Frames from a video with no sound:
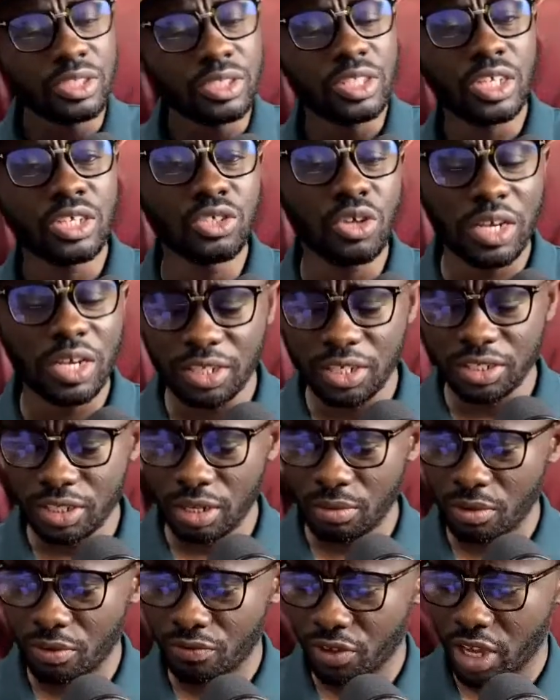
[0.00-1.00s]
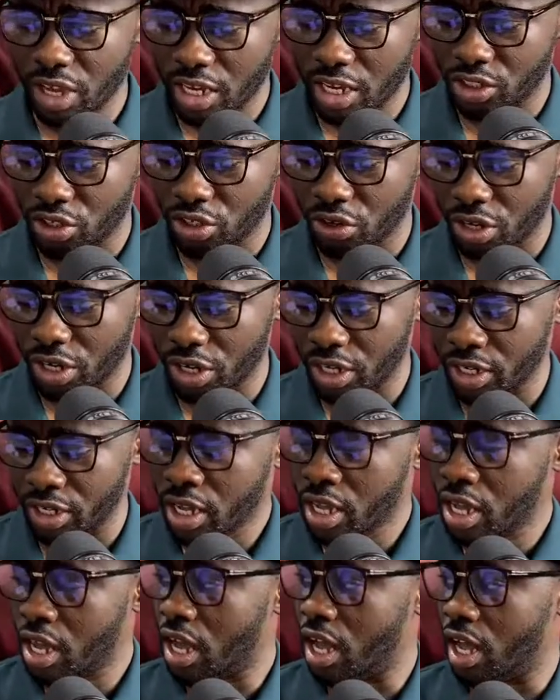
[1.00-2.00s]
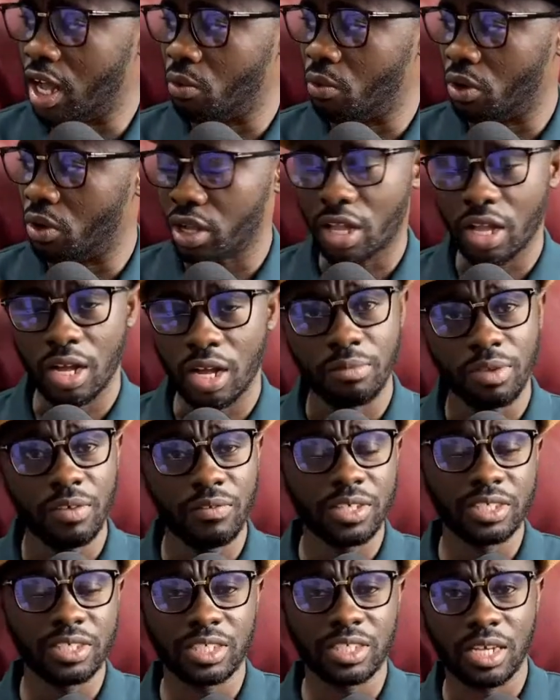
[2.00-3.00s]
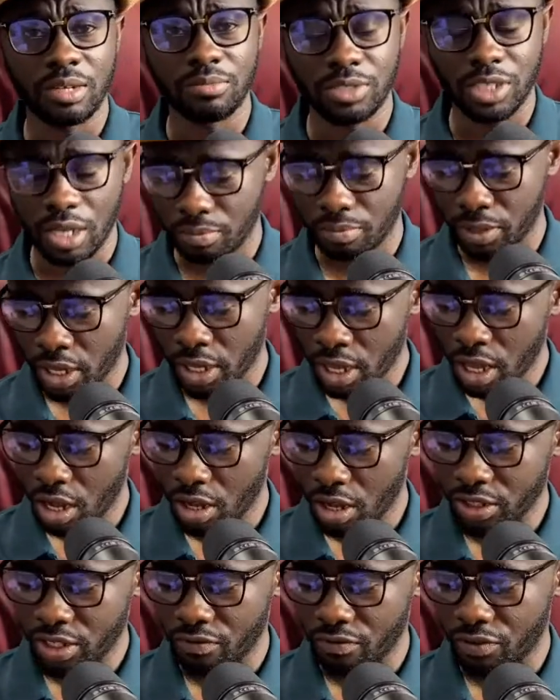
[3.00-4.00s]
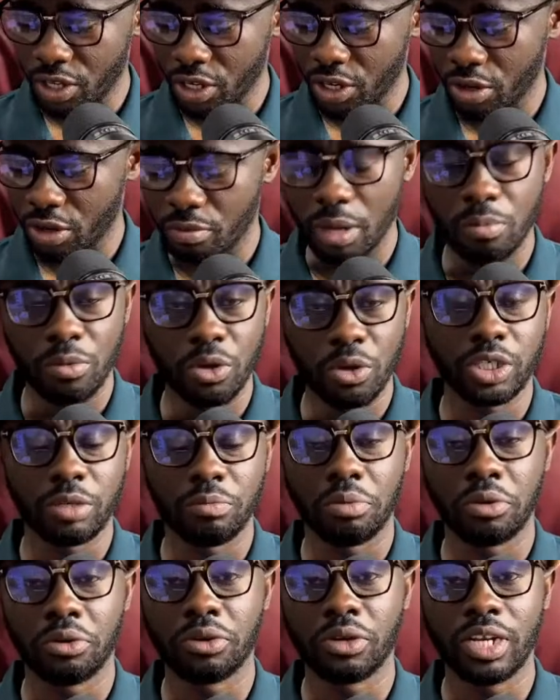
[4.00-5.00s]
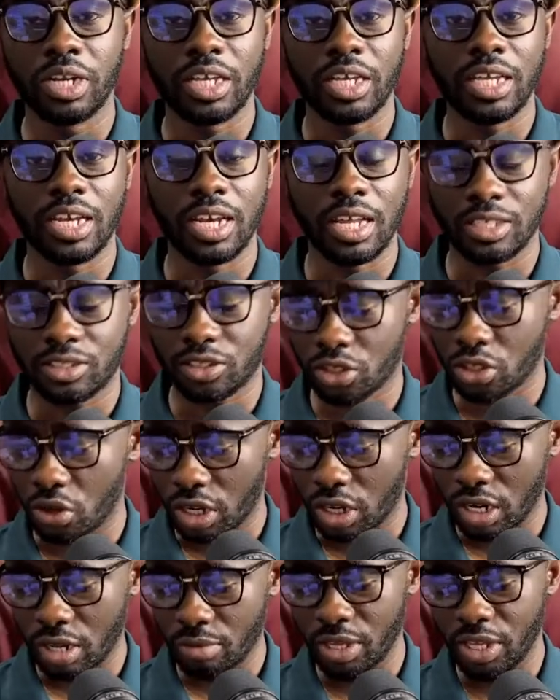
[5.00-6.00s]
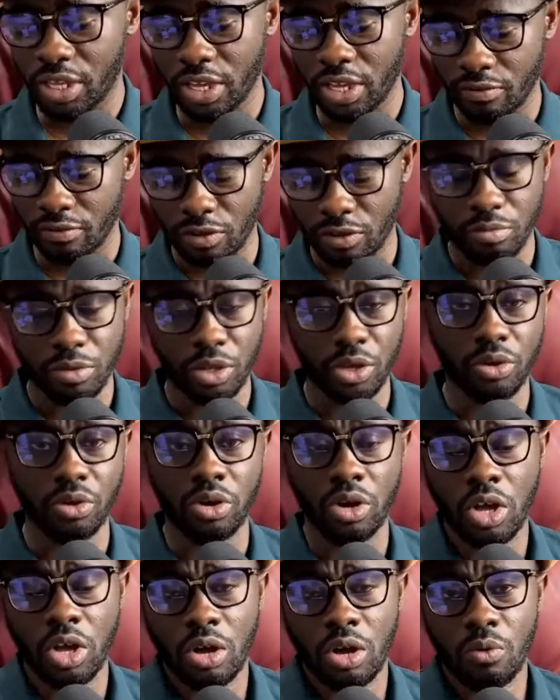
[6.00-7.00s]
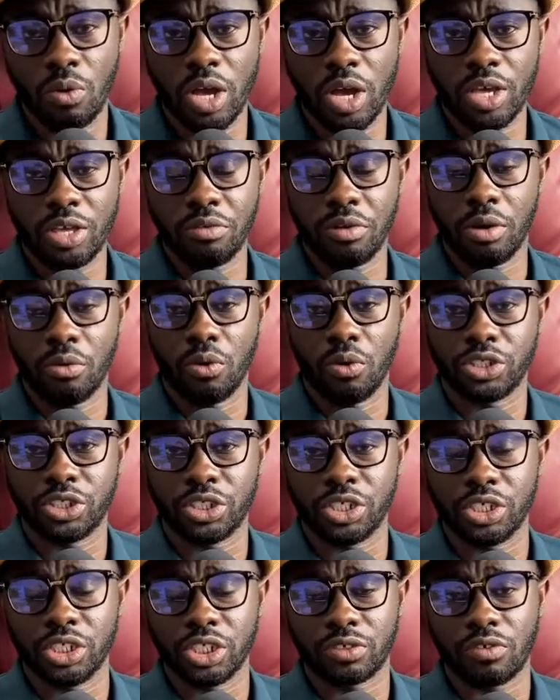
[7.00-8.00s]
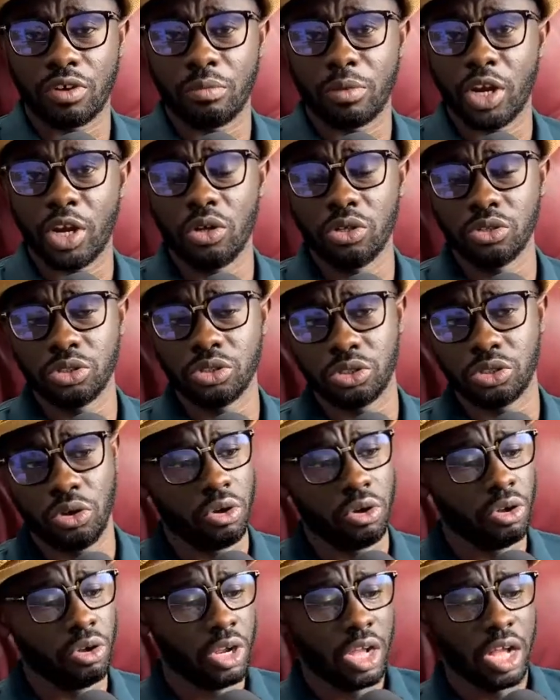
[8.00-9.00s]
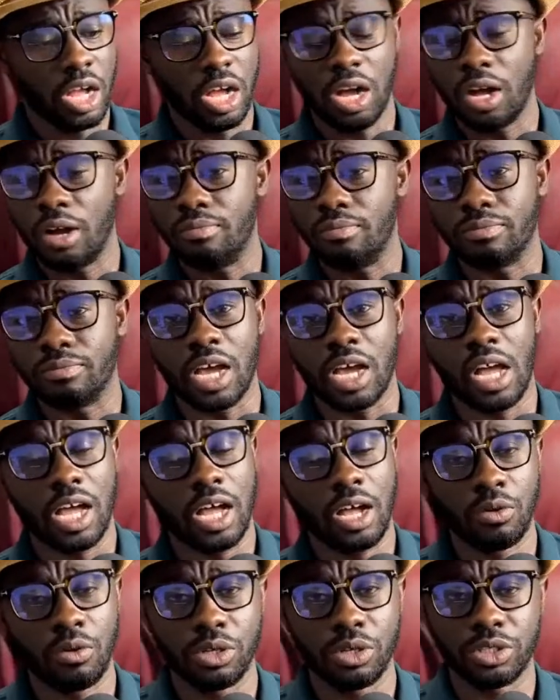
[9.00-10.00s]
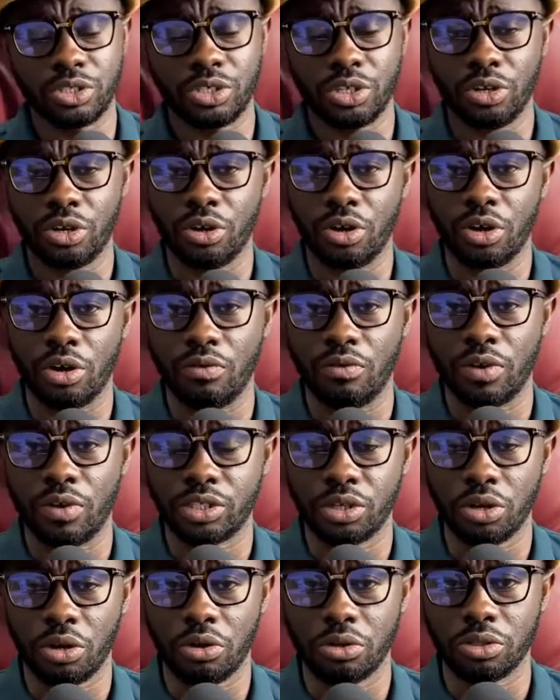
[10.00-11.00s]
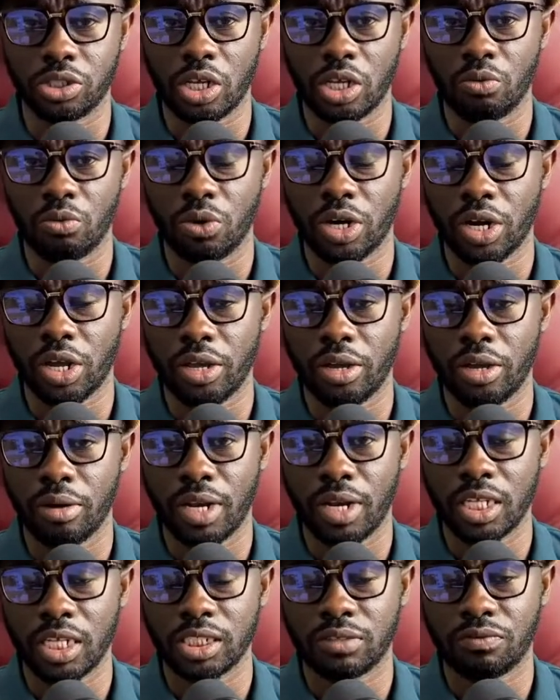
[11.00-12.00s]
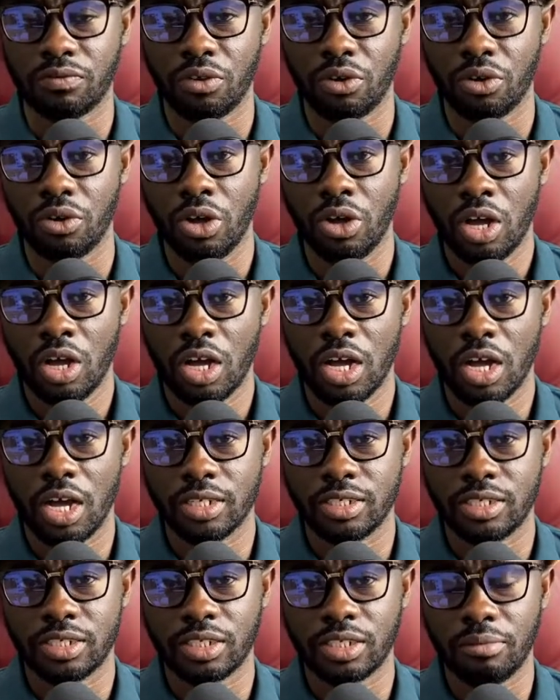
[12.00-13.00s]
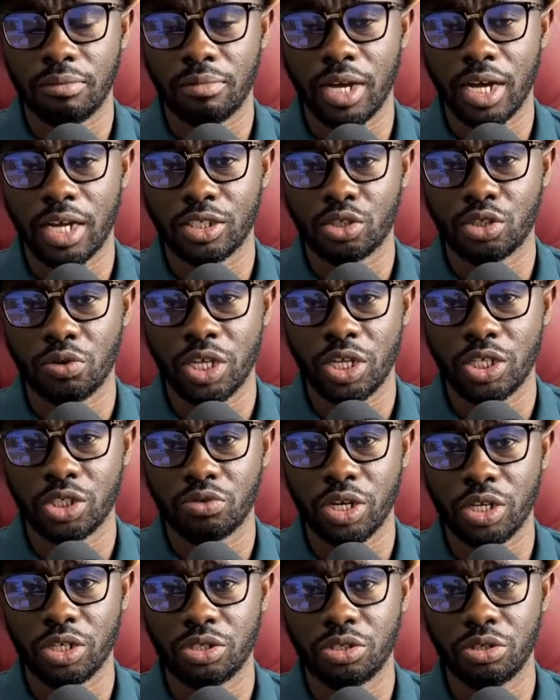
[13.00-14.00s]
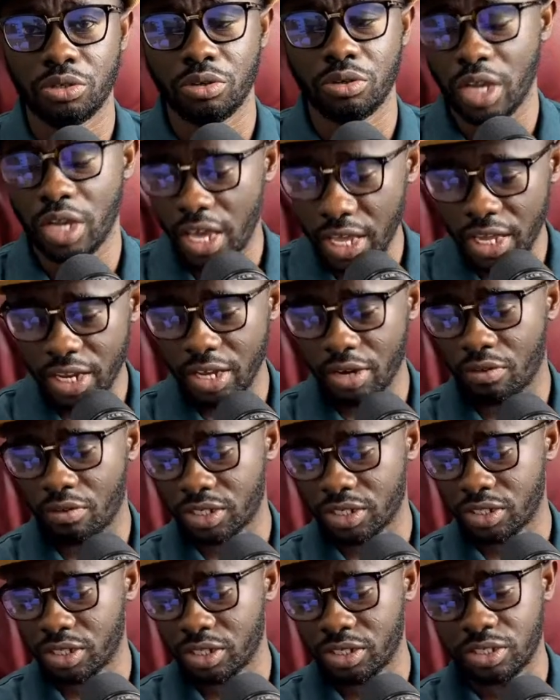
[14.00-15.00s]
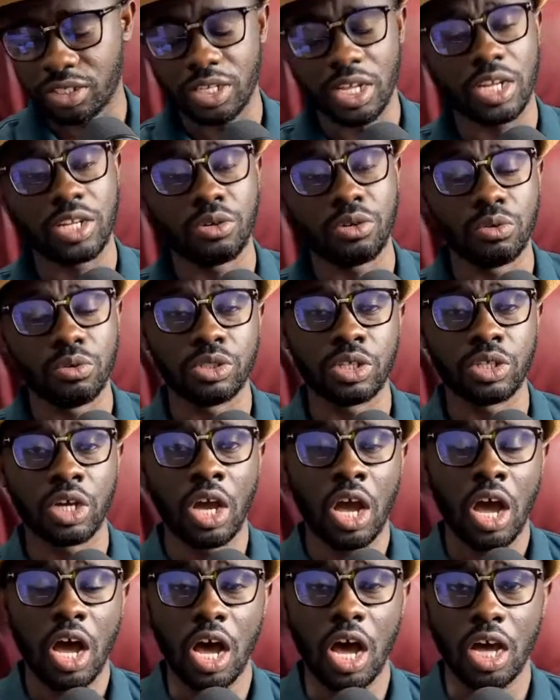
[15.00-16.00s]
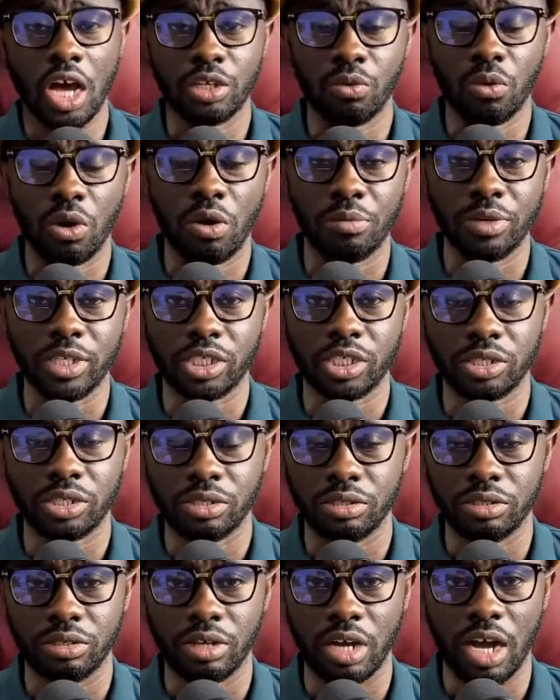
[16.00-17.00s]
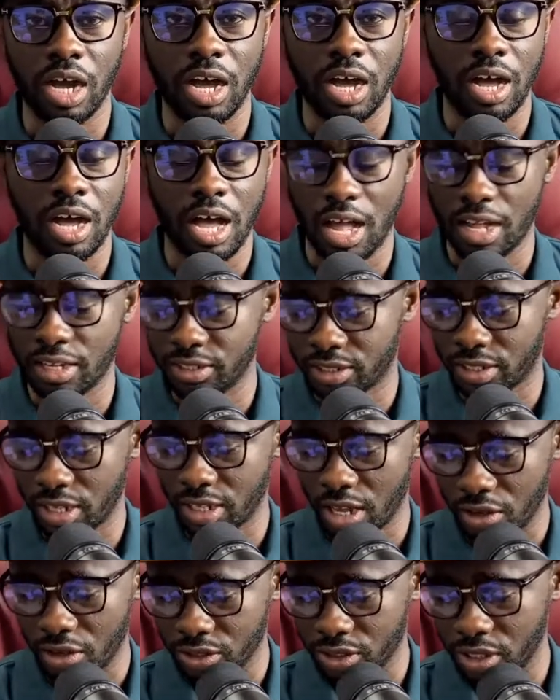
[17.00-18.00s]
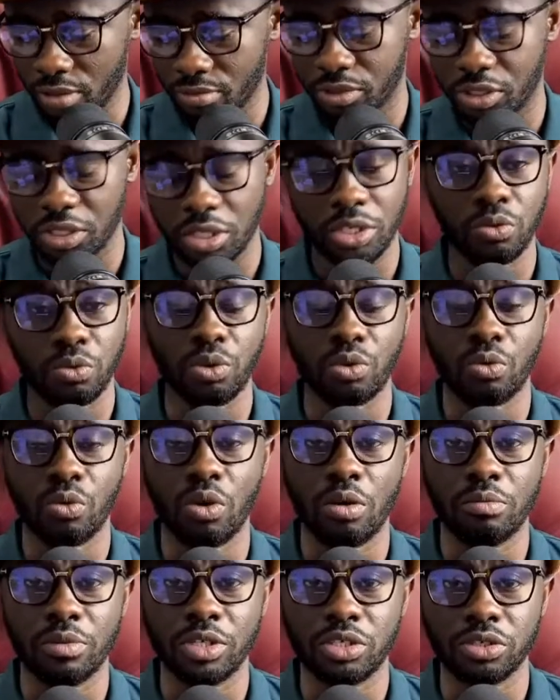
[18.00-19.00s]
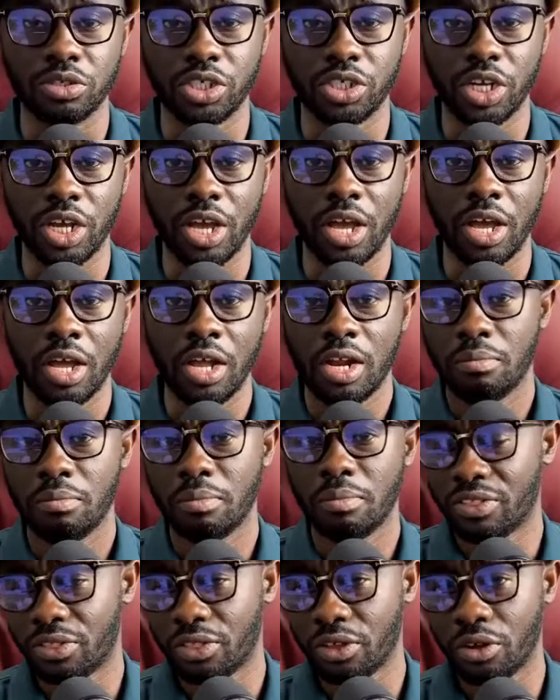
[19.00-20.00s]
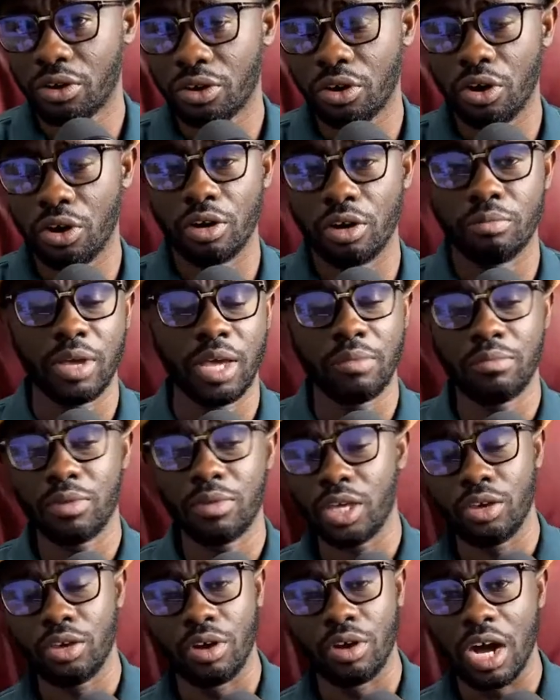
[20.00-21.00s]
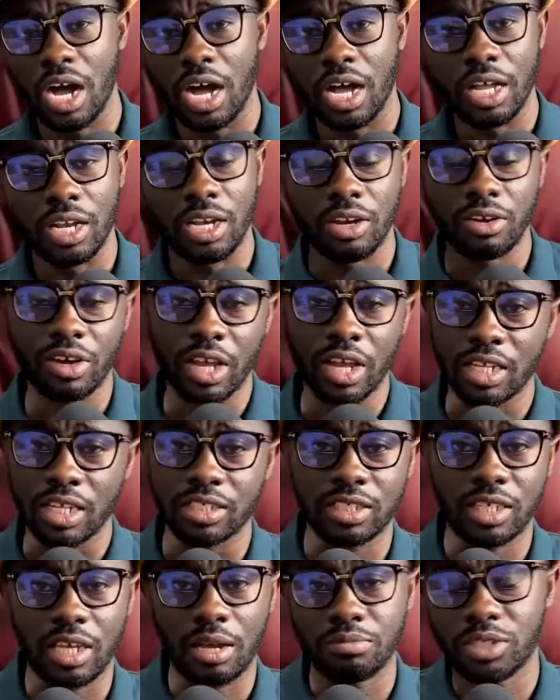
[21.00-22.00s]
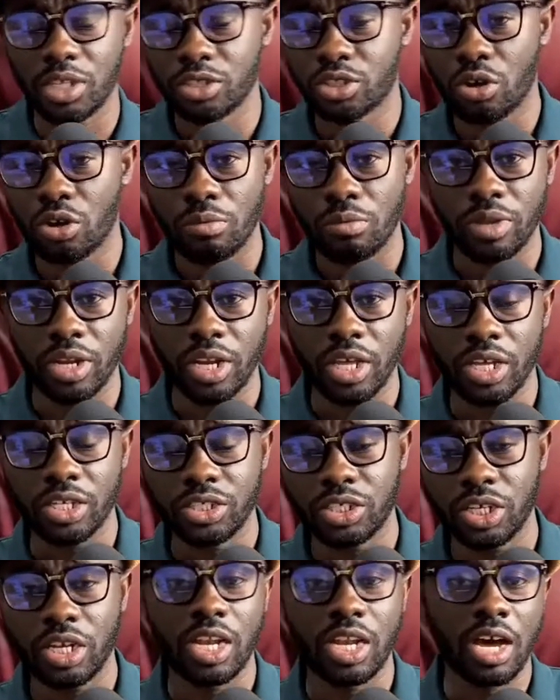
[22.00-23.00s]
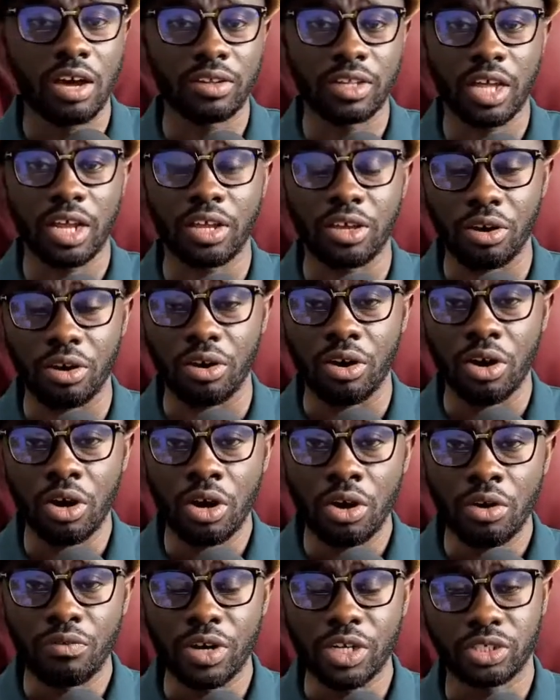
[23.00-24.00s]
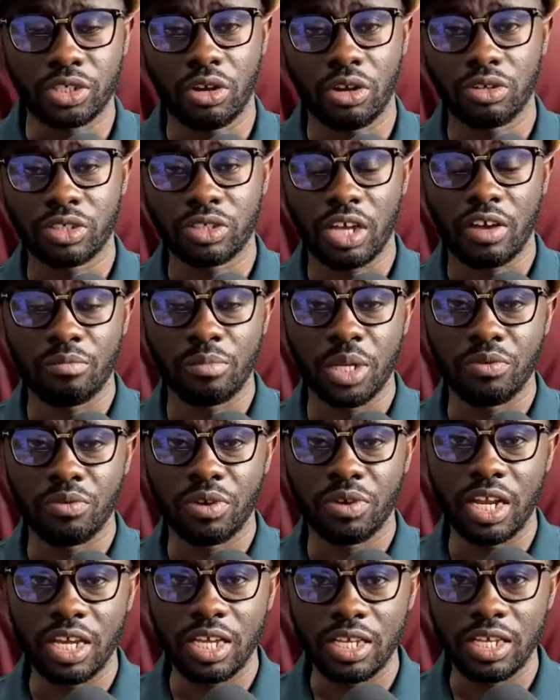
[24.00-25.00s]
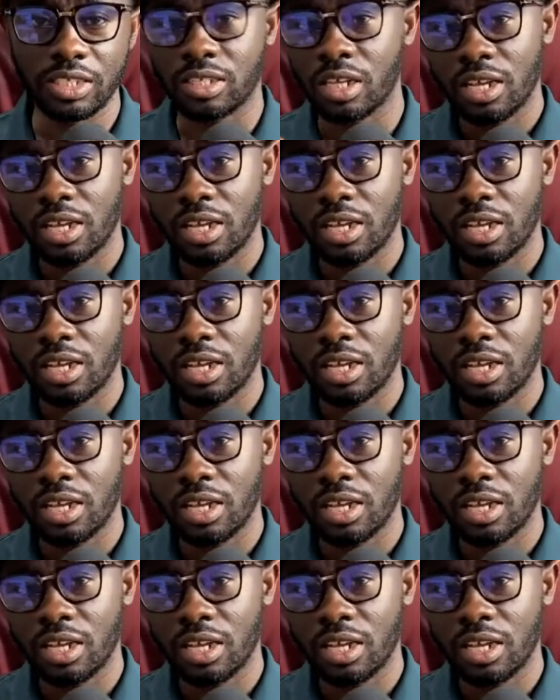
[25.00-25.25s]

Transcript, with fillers: So I see some of you guys joining. Uh, welcome. Give us a thumbs up on the video. But most importantly, let's talk. Let me hear from you where you are watching us from. And also, um, how was your results and what are your plans for uh, December twenty twenty-two? Any questions that you would uh, you want me to uh, answer, or something you would want me to share my thought on? Maybe you are looking at subject combination now that your results have been released.